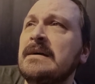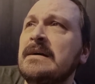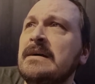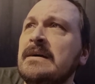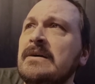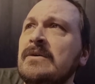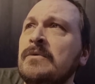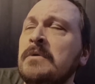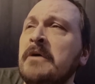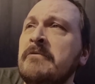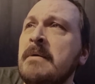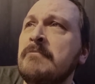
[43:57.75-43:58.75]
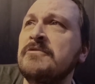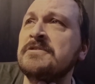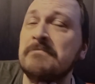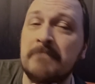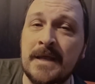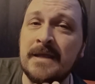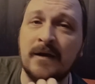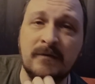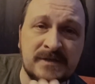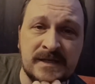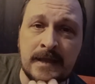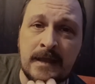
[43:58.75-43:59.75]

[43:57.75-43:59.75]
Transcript: all I remember is that Mako was in it.